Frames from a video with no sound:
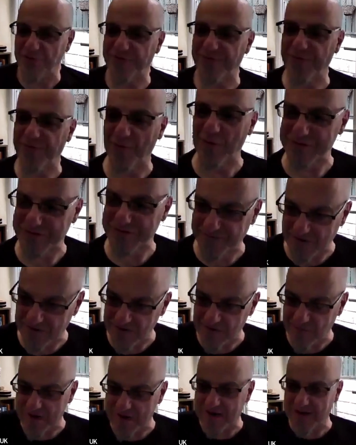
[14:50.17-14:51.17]
your thoughts
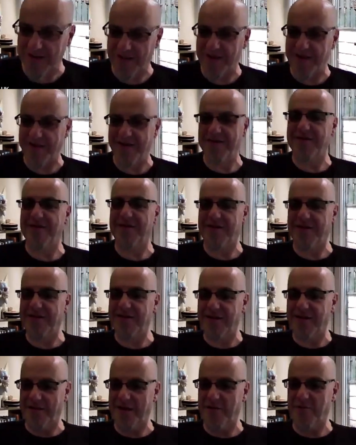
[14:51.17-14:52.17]
very quickly and
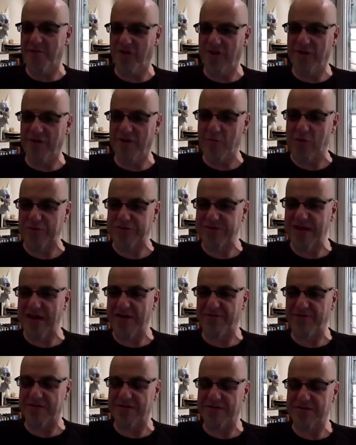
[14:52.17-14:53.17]
then bring them all
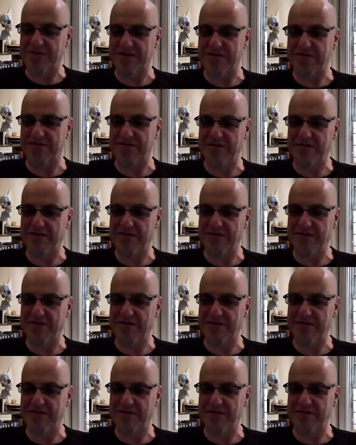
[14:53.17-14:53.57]
together. So